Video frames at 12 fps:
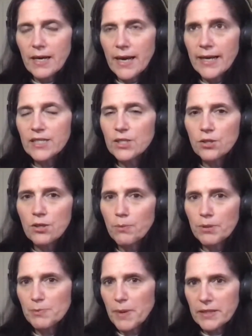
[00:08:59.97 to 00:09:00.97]
external
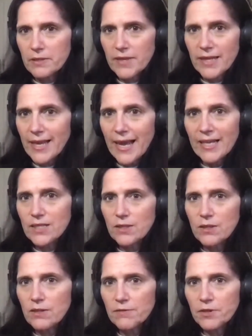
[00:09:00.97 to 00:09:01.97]
perspective, that
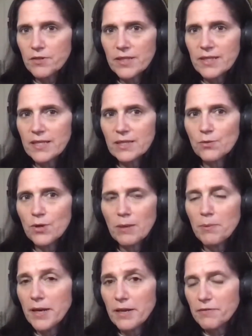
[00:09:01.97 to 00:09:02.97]
external view that doesn't really
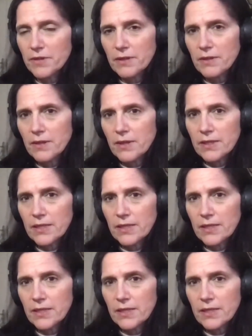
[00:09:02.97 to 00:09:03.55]
benefit a